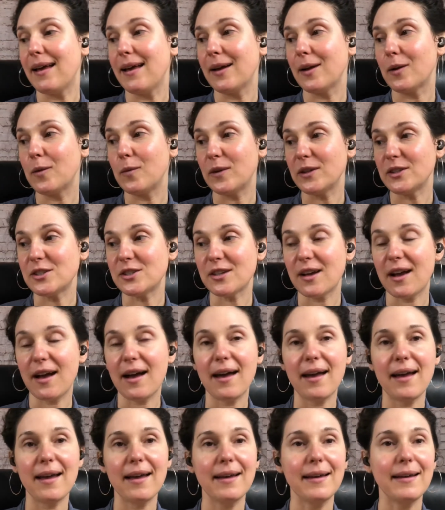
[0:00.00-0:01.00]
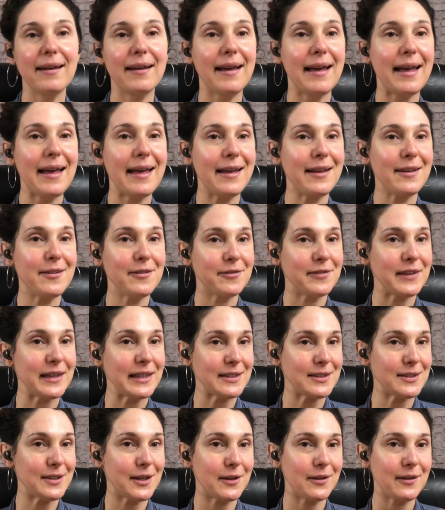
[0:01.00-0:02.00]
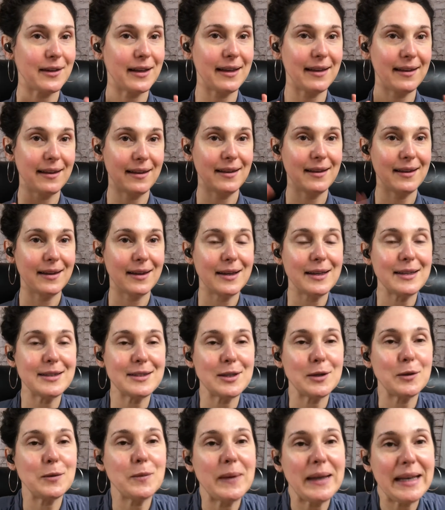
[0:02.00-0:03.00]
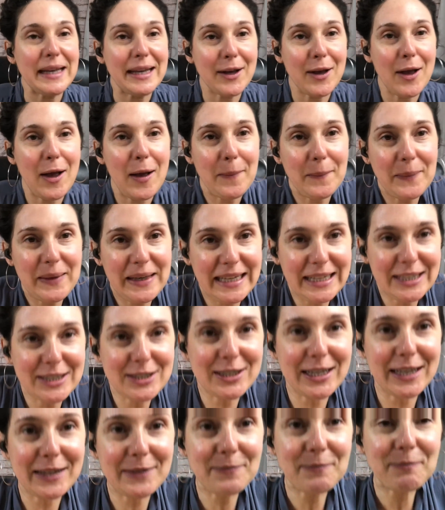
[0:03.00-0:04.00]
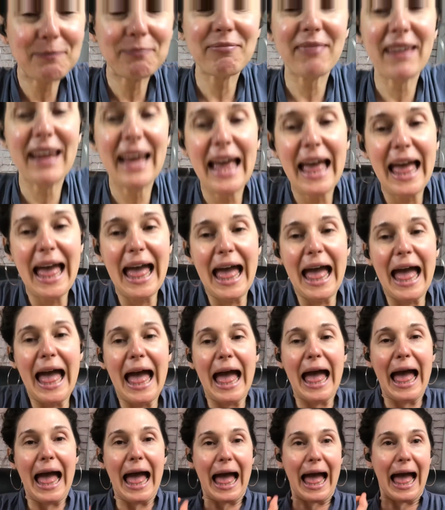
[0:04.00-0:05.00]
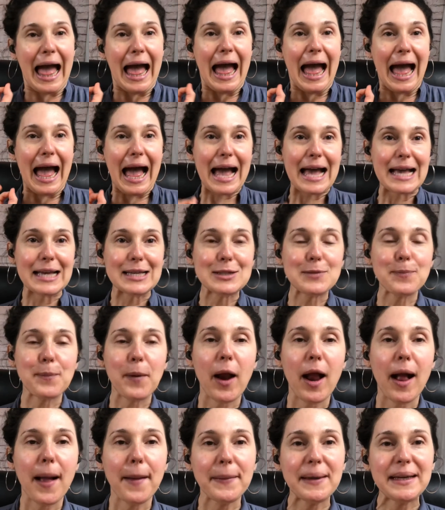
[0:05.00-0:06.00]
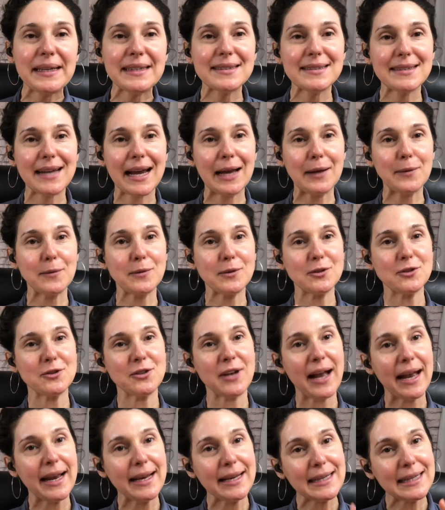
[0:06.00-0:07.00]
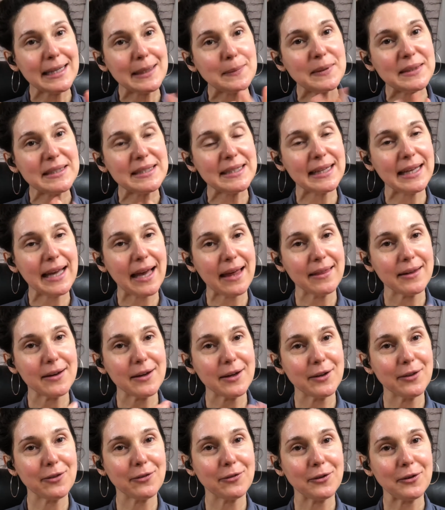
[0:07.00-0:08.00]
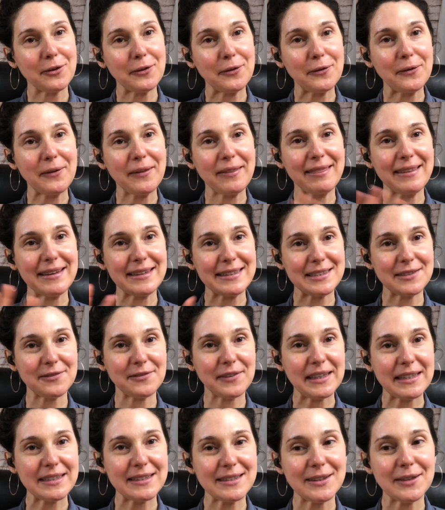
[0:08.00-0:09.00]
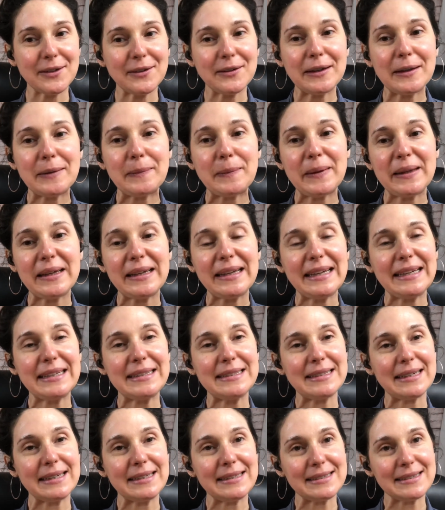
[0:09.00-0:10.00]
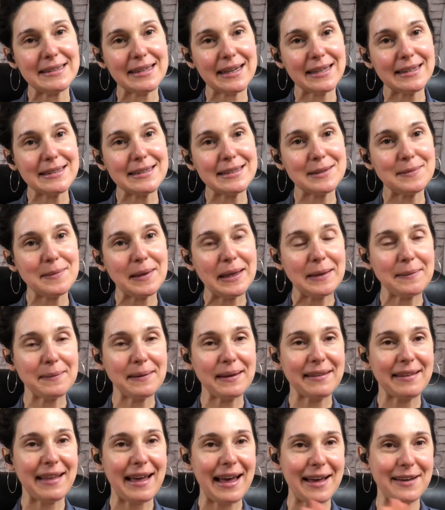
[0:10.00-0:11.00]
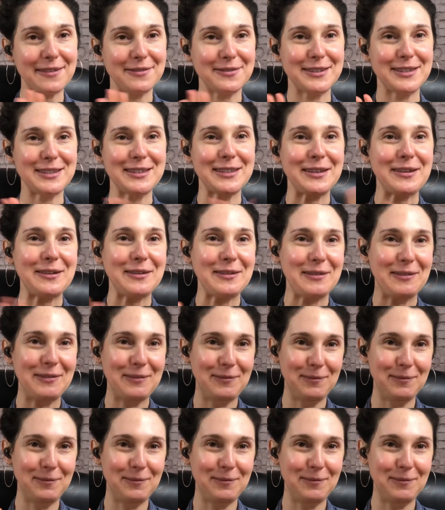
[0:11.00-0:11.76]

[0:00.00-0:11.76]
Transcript: gua sha, and face yoga is a winning combination. As promised, I will try to keep it together through this face yoga, but it does tend to make me laugh. So